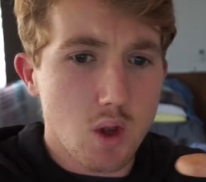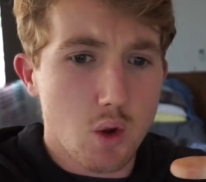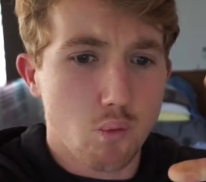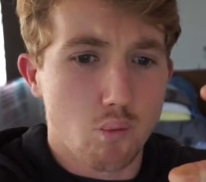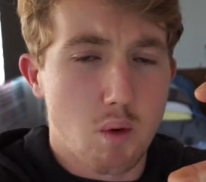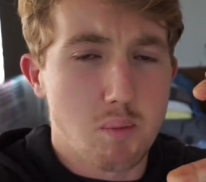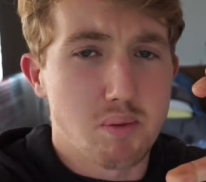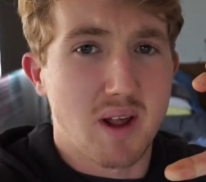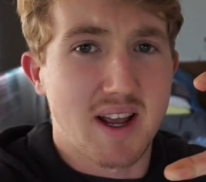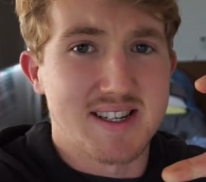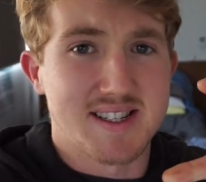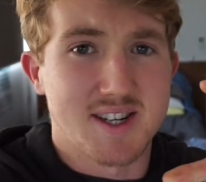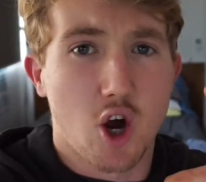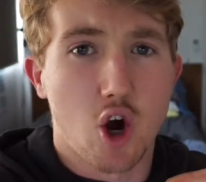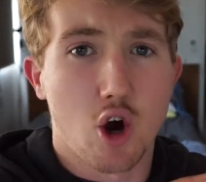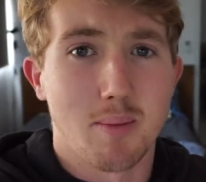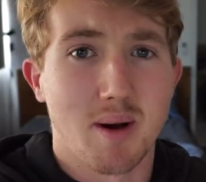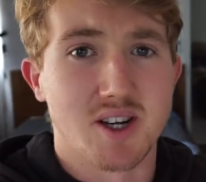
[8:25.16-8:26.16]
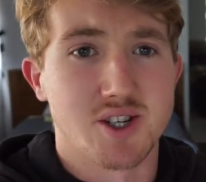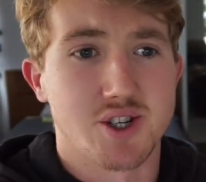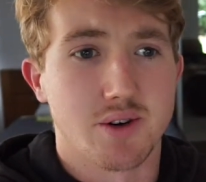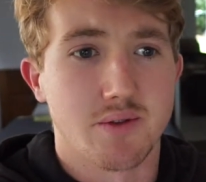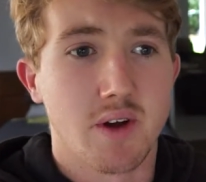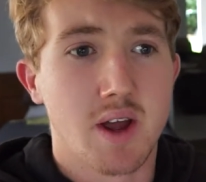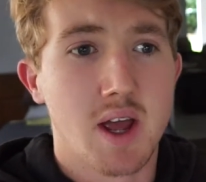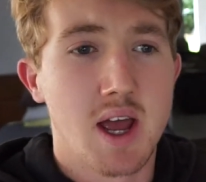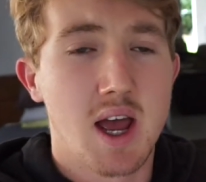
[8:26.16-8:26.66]
replaced a whole bunch
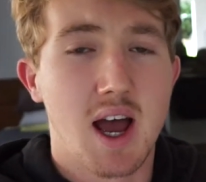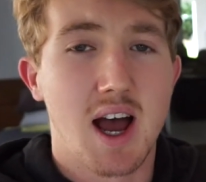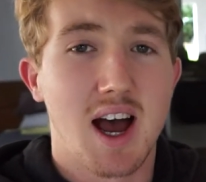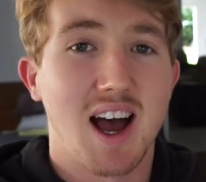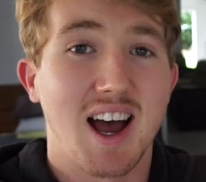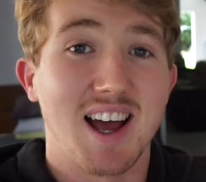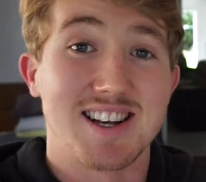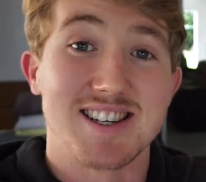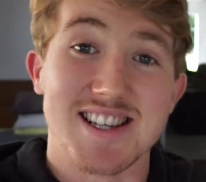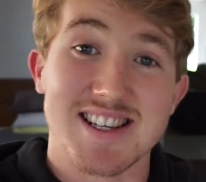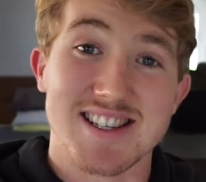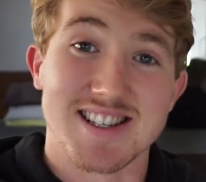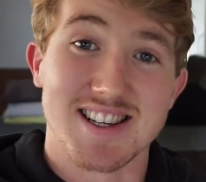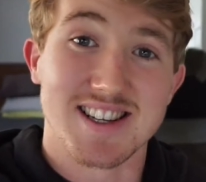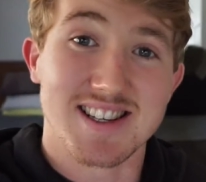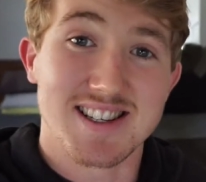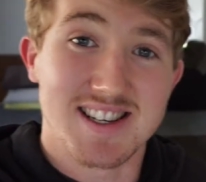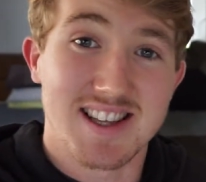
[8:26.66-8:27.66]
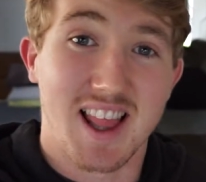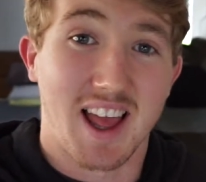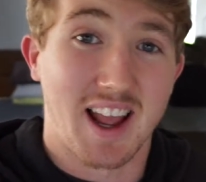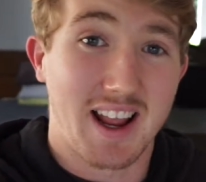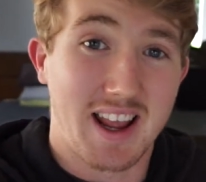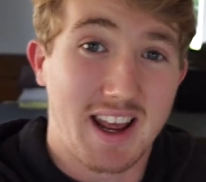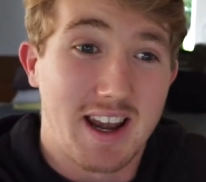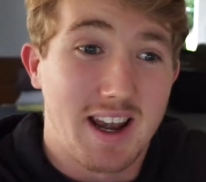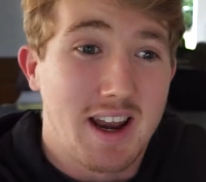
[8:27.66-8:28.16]
of uh, distance,
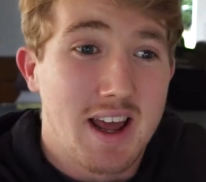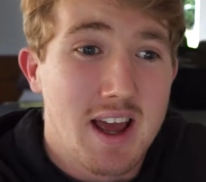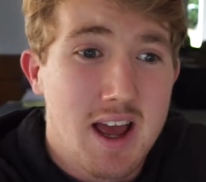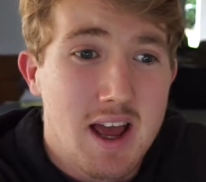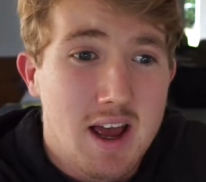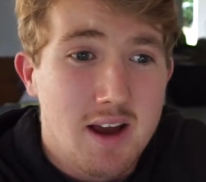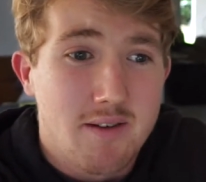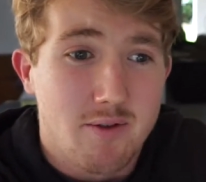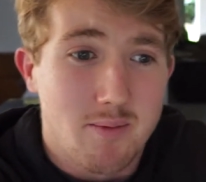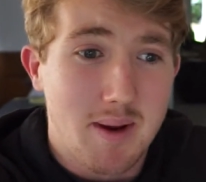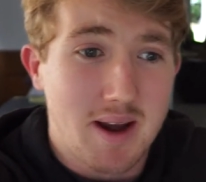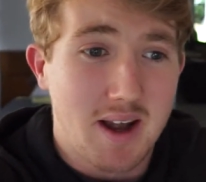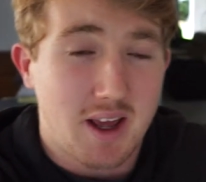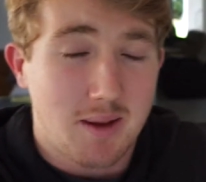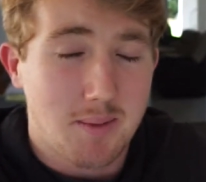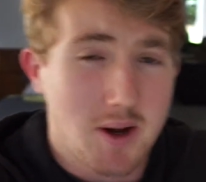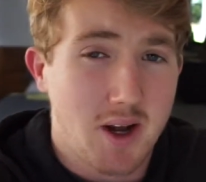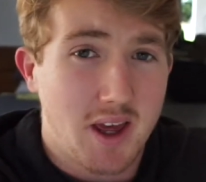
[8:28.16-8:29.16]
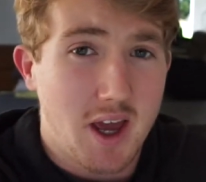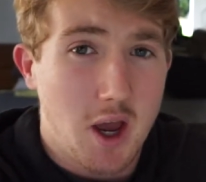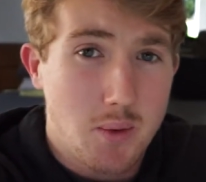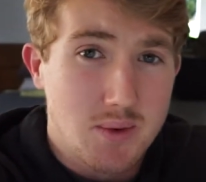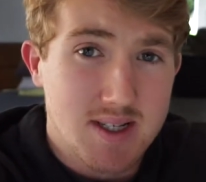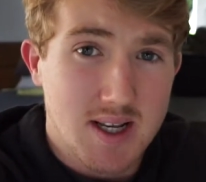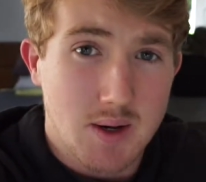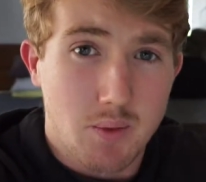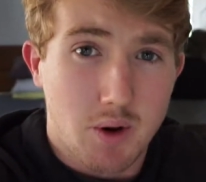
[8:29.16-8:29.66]
like in, for me to communicate
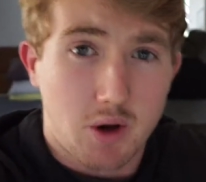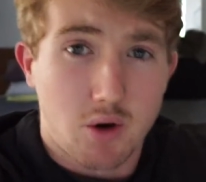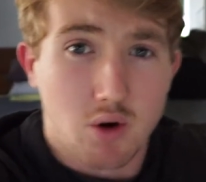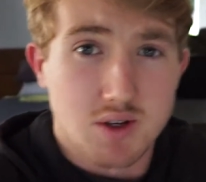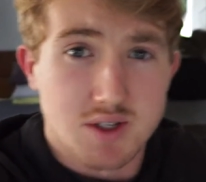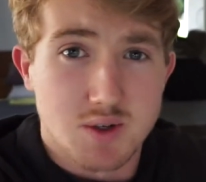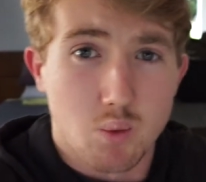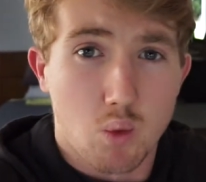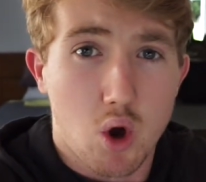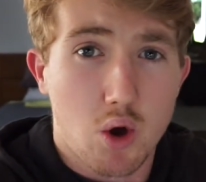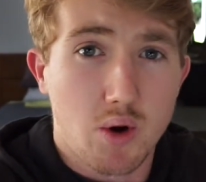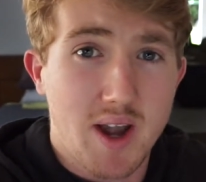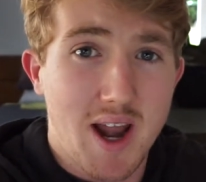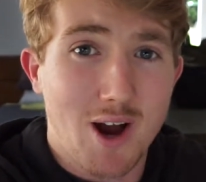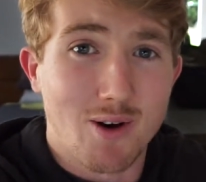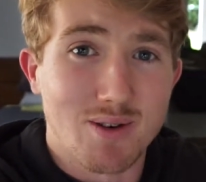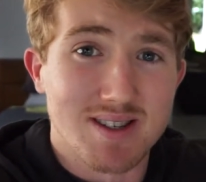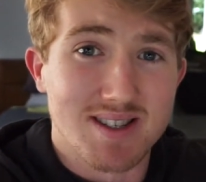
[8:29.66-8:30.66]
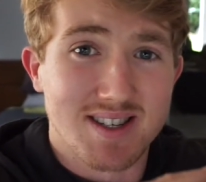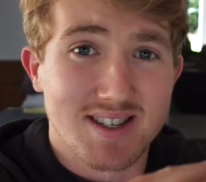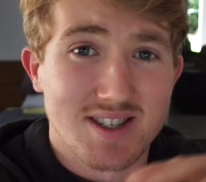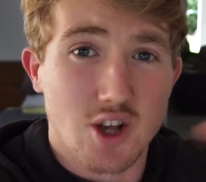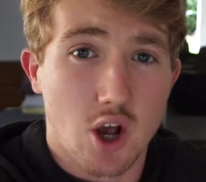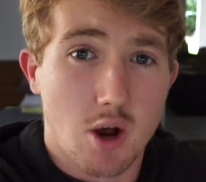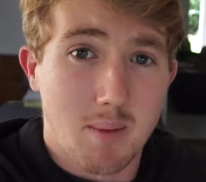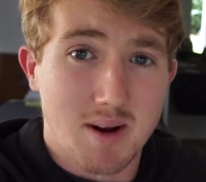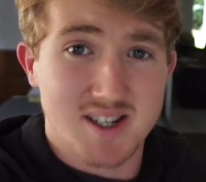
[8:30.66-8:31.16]
with someone across the world now is
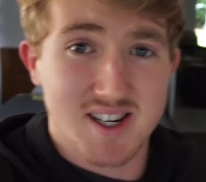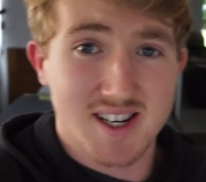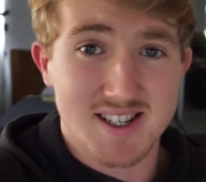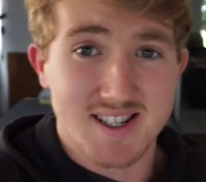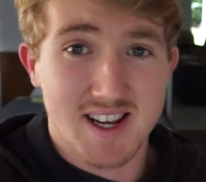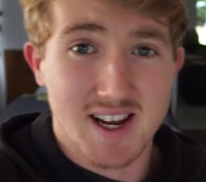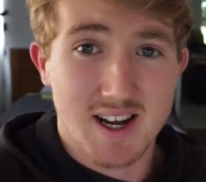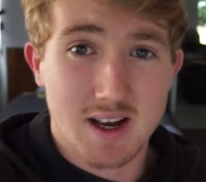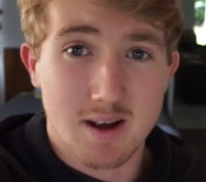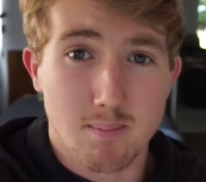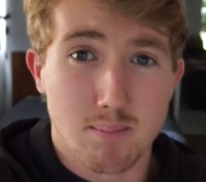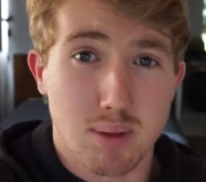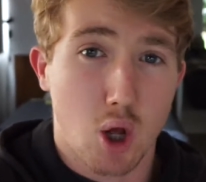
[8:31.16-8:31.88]
so much easier.